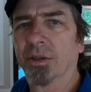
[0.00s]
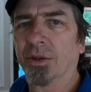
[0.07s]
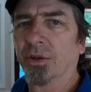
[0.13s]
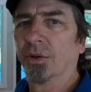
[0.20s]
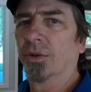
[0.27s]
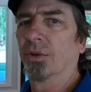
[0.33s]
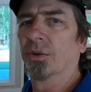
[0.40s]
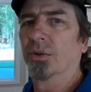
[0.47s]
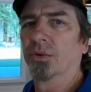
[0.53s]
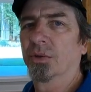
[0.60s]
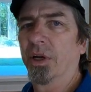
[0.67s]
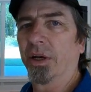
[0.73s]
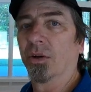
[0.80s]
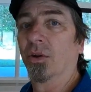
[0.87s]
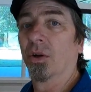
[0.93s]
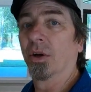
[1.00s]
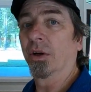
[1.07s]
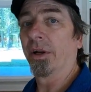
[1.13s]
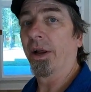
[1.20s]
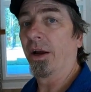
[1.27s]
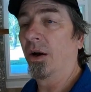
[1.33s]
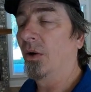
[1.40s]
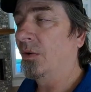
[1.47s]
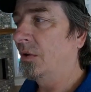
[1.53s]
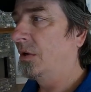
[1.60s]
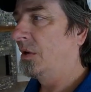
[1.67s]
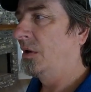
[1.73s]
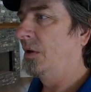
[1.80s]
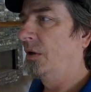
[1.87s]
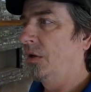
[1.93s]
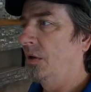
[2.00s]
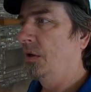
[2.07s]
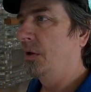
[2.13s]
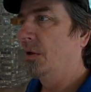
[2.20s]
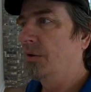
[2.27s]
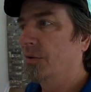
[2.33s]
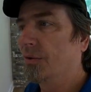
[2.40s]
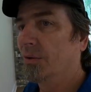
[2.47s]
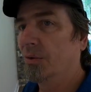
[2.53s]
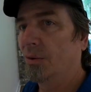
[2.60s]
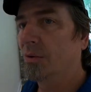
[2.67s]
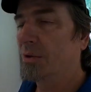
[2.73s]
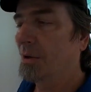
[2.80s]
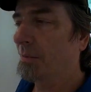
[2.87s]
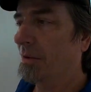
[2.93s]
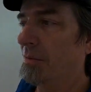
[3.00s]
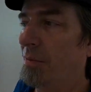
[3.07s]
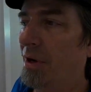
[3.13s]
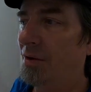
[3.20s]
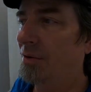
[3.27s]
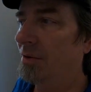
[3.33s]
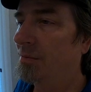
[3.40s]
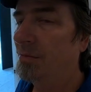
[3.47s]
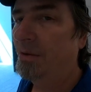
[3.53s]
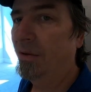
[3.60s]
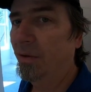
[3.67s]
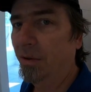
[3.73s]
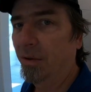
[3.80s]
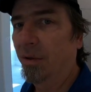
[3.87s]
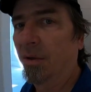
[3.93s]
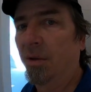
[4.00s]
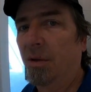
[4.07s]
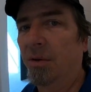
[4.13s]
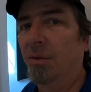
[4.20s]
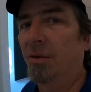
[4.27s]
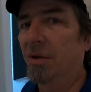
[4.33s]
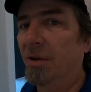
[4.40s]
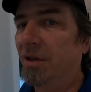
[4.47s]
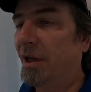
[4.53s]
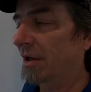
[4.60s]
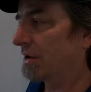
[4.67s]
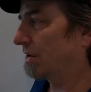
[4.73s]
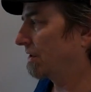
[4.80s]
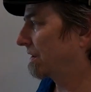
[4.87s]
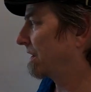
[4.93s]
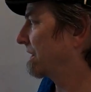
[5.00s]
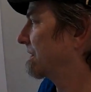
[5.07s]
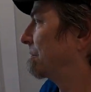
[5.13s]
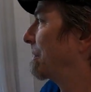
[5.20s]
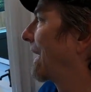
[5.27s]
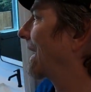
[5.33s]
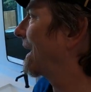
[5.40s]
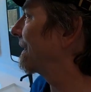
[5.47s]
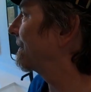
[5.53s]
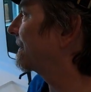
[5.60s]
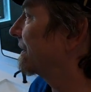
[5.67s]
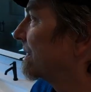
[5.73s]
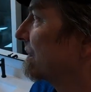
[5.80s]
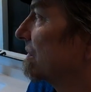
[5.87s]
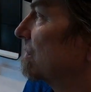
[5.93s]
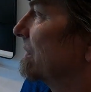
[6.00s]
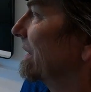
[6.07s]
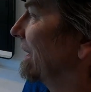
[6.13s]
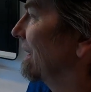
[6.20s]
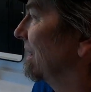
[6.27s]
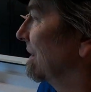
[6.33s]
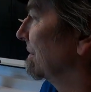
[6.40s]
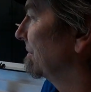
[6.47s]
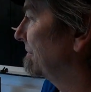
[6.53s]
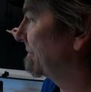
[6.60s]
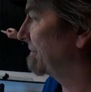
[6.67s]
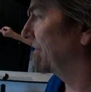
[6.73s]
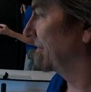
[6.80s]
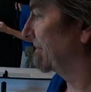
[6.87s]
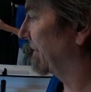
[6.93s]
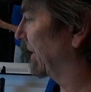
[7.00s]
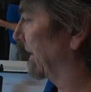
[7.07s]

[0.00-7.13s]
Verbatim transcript: to take a look now through some of the bedrooms. I'm going to take a look in the bath here. We have